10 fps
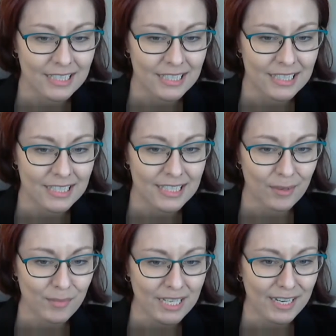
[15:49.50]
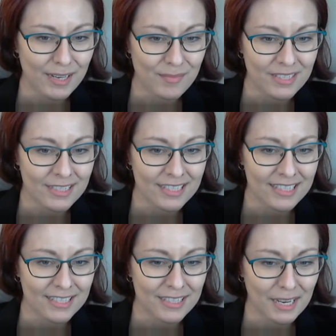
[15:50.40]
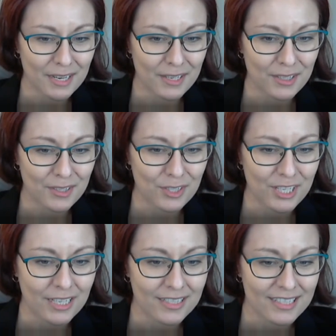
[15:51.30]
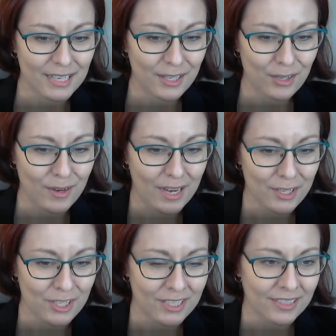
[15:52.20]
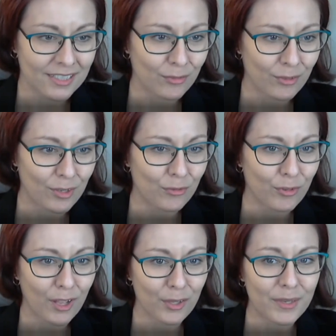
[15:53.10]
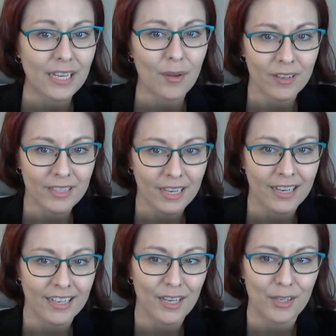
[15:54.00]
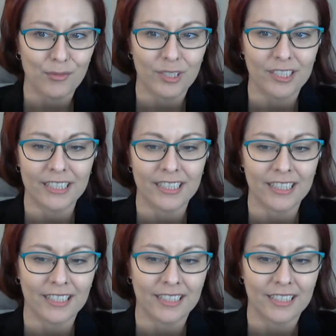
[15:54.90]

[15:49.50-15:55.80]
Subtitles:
sometimes it's that chance interaction and following up on that and really